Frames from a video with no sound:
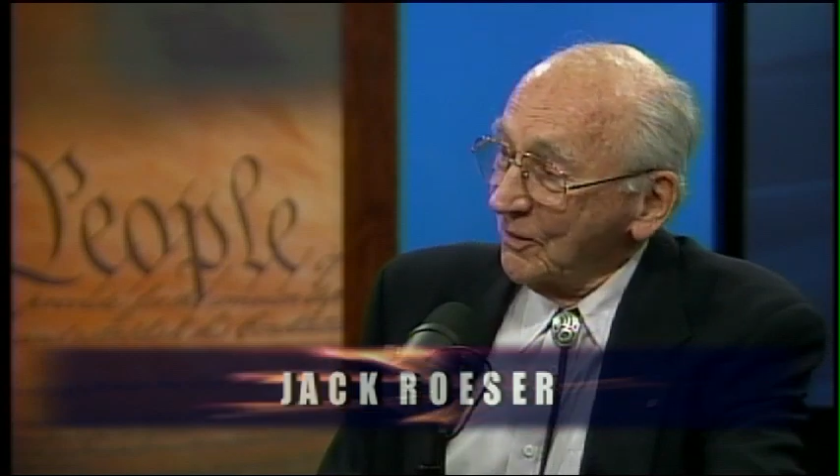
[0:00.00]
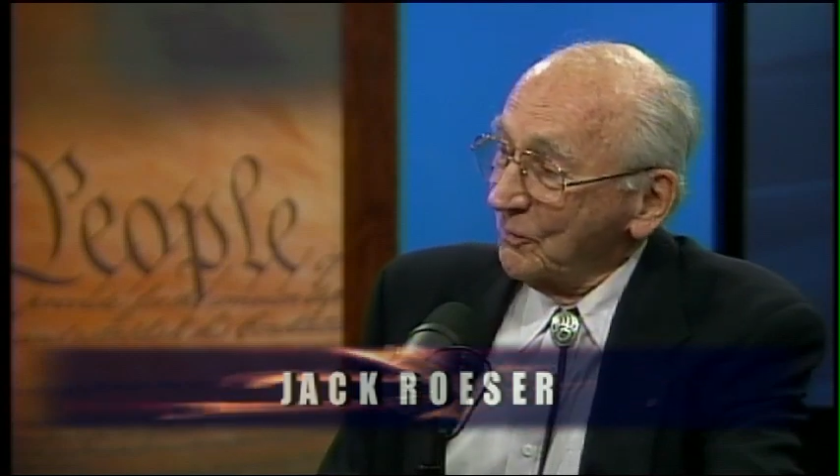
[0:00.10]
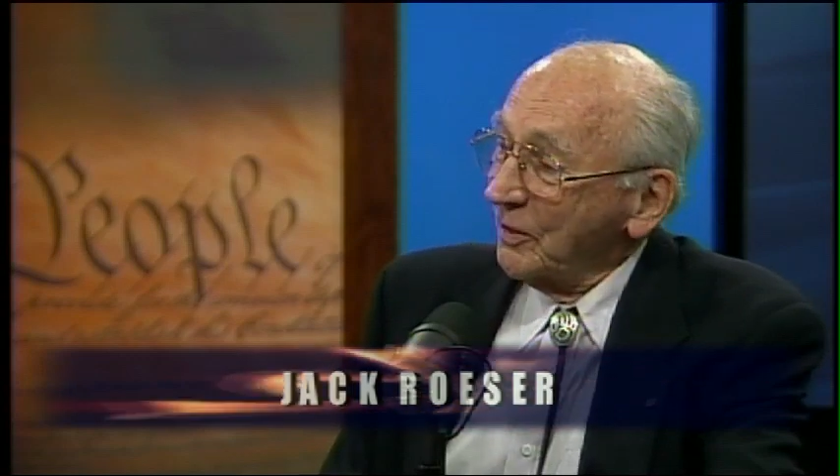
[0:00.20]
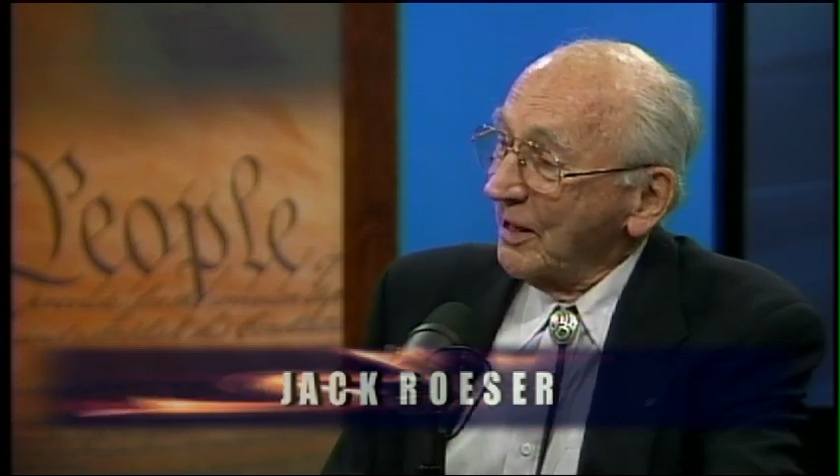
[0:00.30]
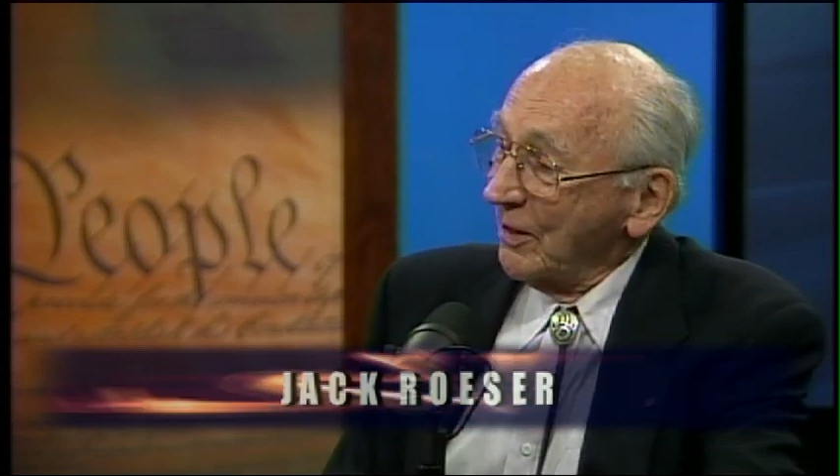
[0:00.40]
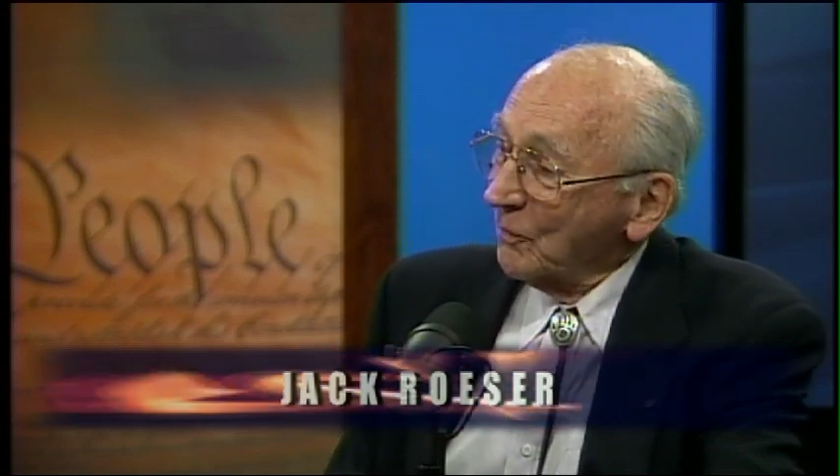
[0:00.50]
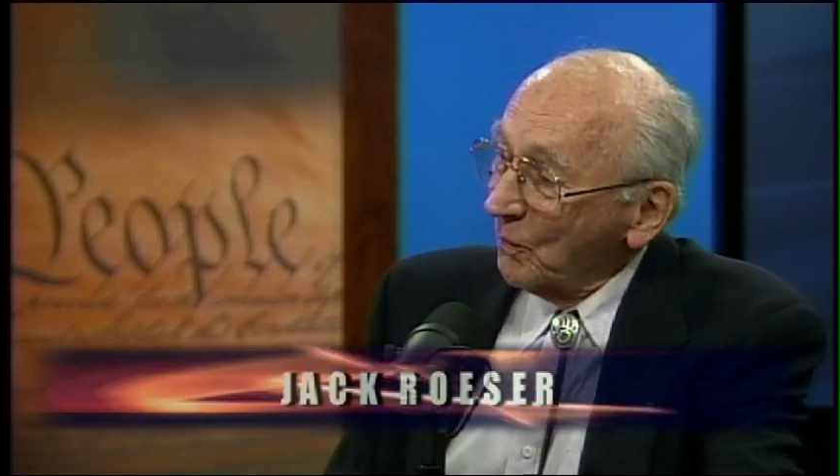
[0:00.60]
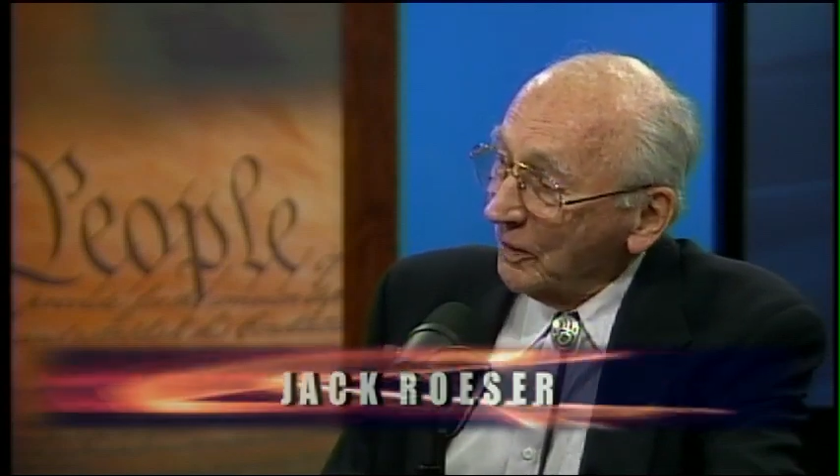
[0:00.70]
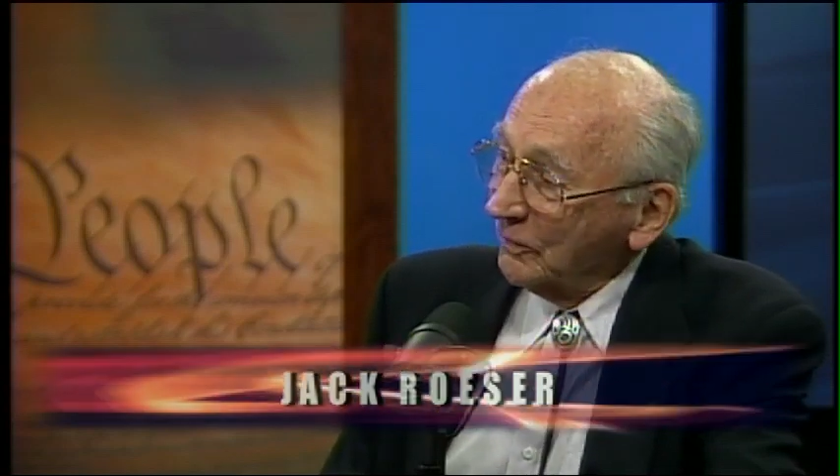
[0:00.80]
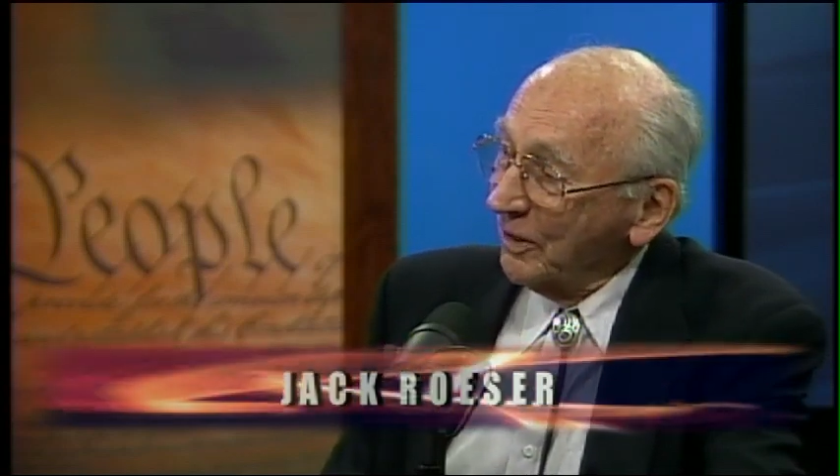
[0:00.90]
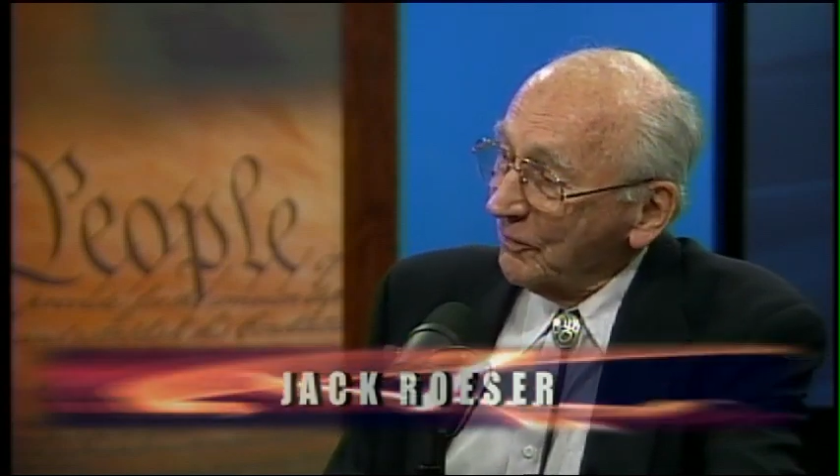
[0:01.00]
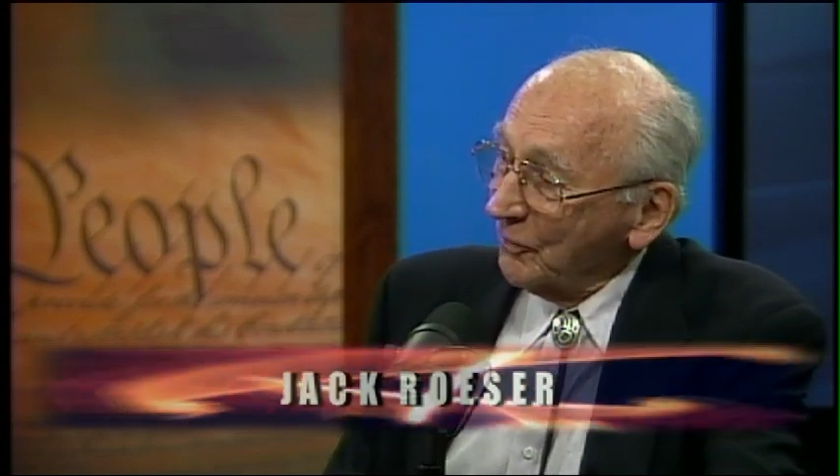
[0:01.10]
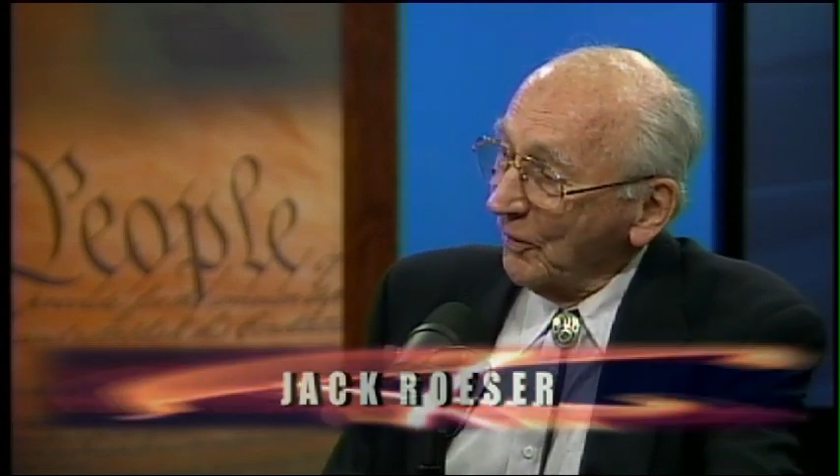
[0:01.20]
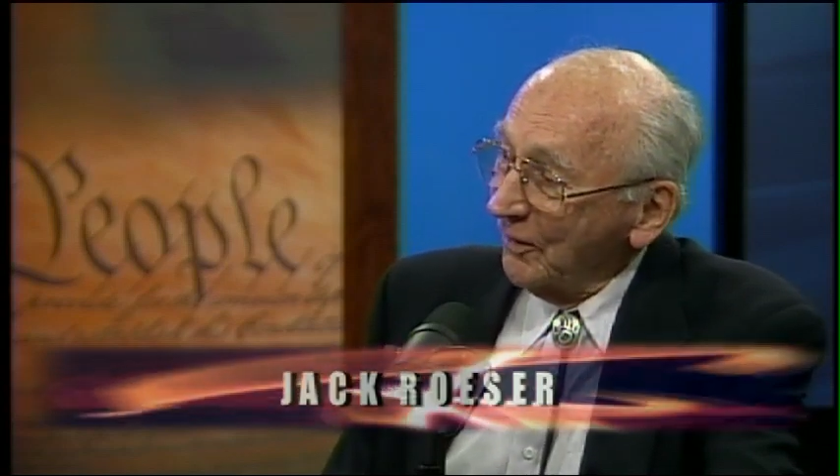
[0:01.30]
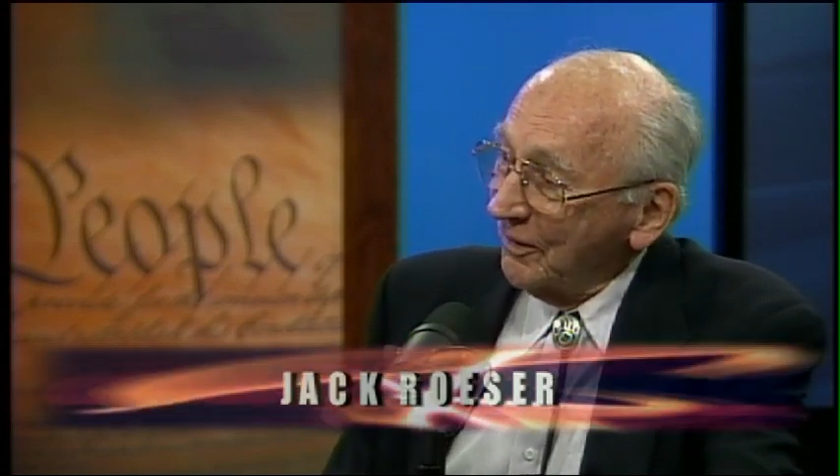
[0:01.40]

we'd have a real governor.